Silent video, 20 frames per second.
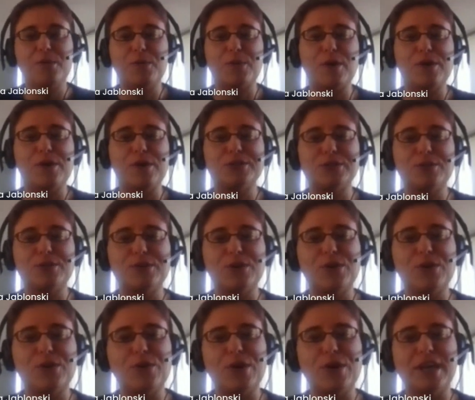We're also
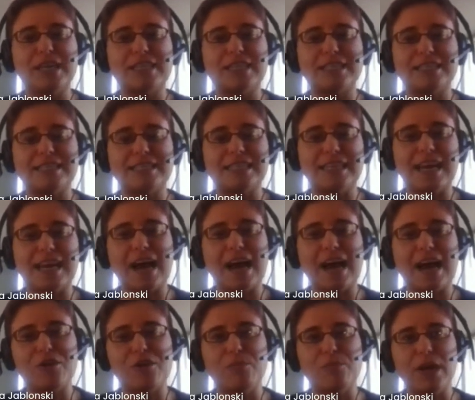going to see
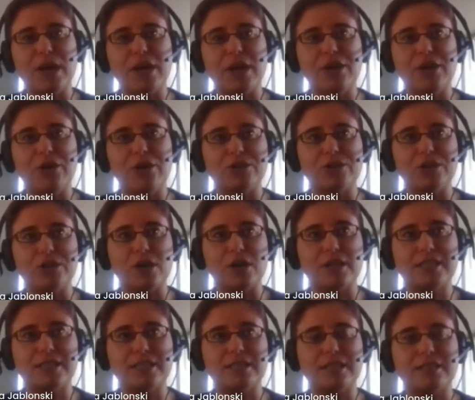how to make your
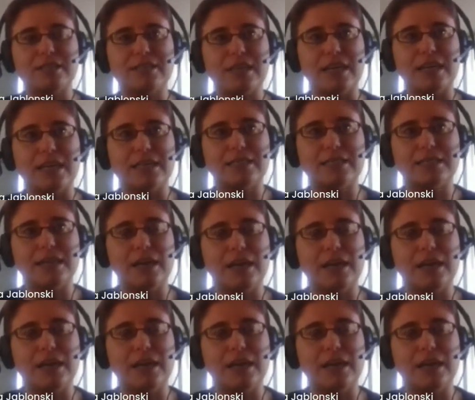docs site